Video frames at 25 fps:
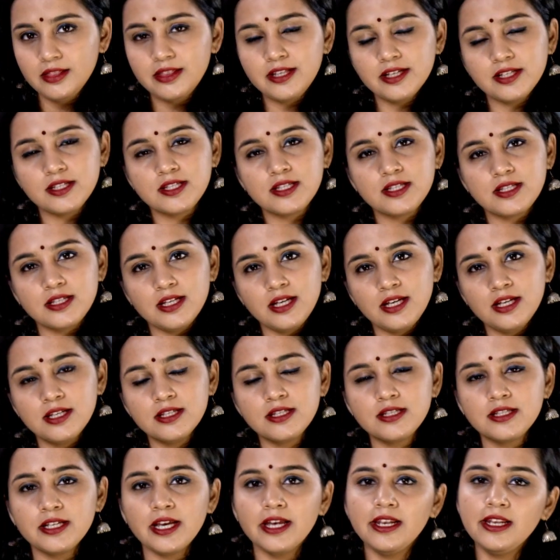This
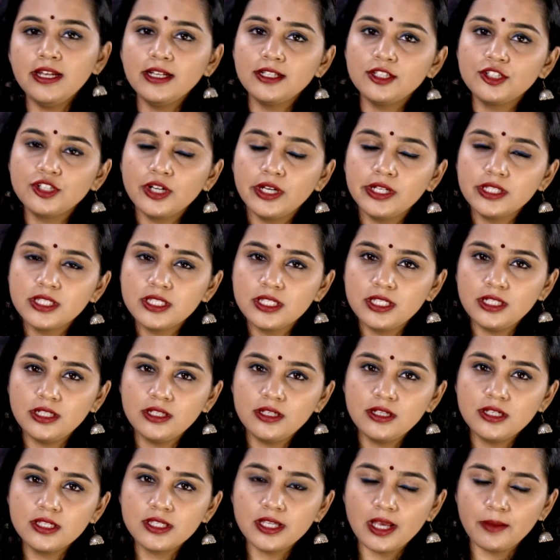is the Elect Right
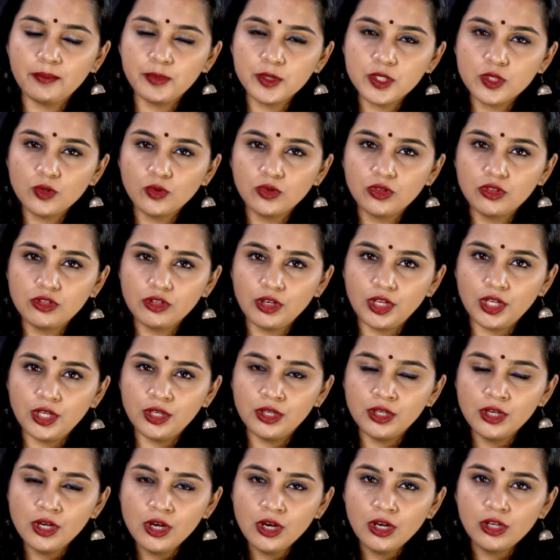series episode
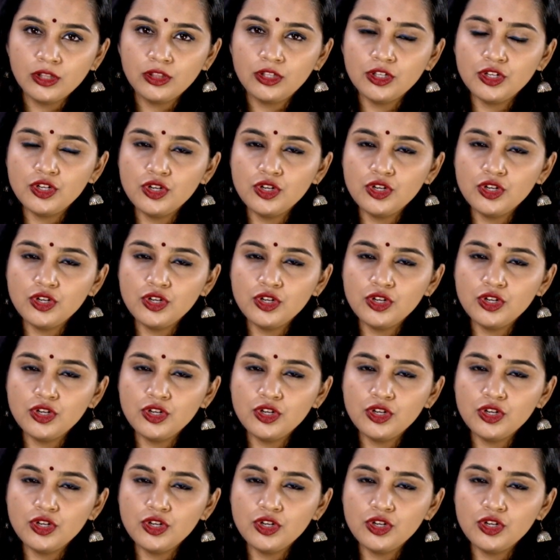3, the